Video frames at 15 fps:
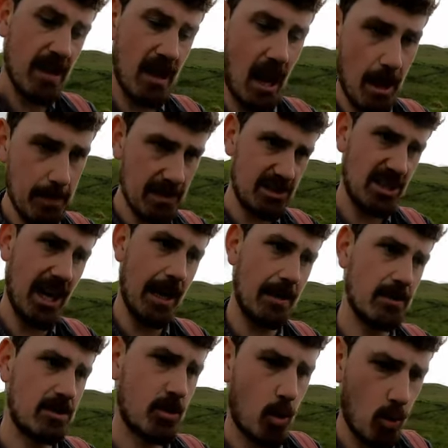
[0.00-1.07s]
climate
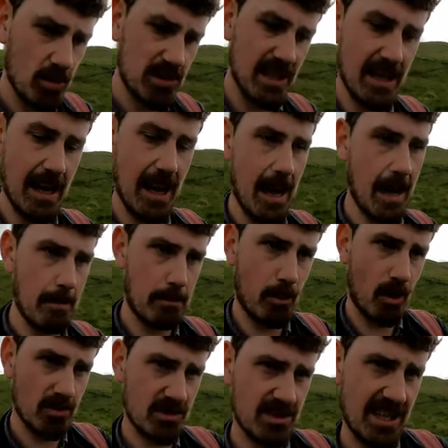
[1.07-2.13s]
change causing a
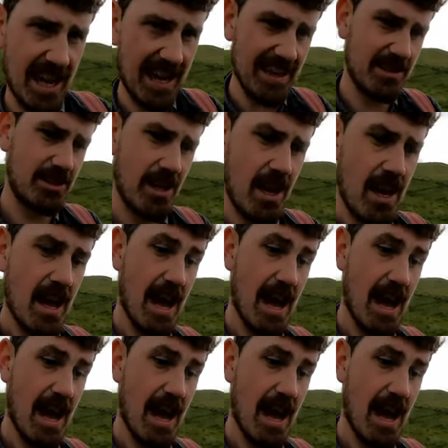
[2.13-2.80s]
Bronze Age